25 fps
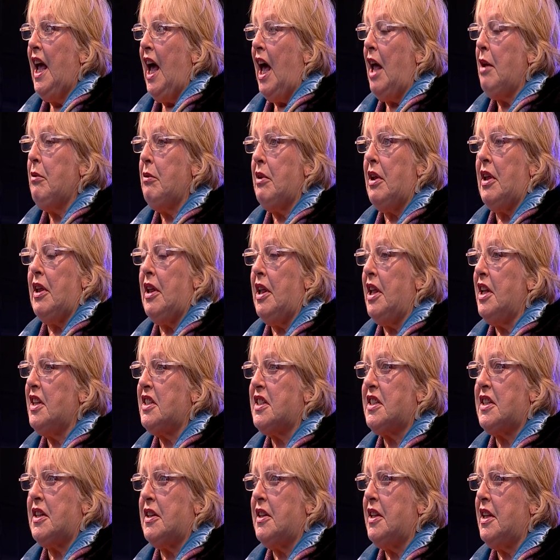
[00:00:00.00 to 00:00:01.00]
And
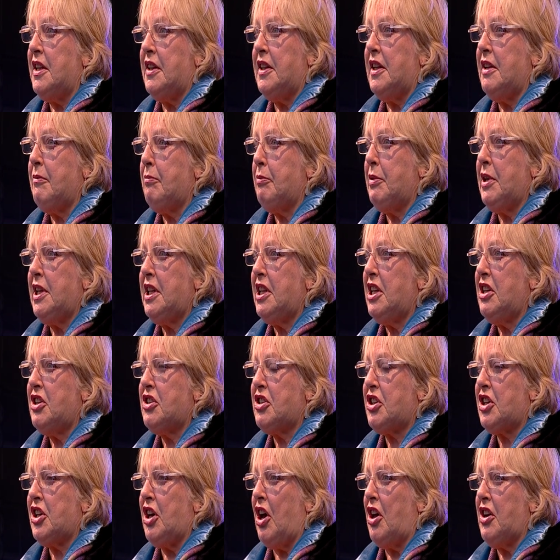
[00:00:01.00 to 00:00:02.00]
the British
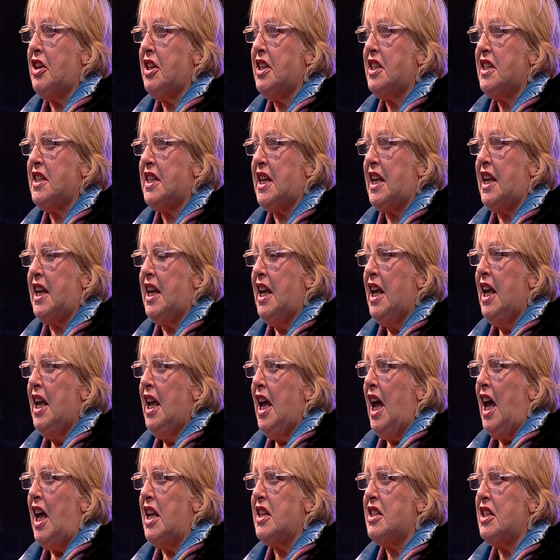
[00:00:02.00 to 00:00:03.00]
currency
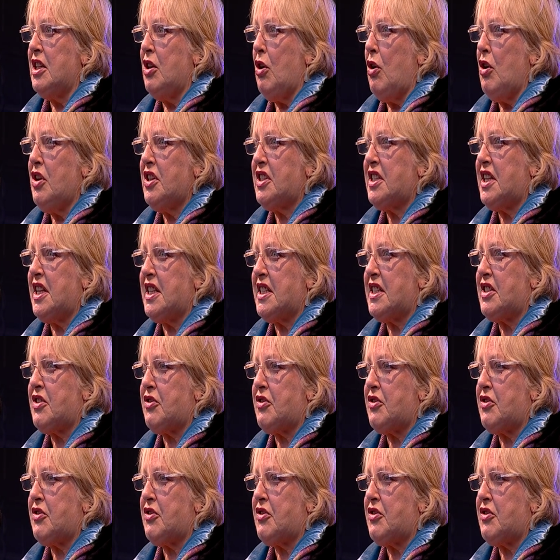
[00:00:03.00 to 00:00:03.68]
has lost its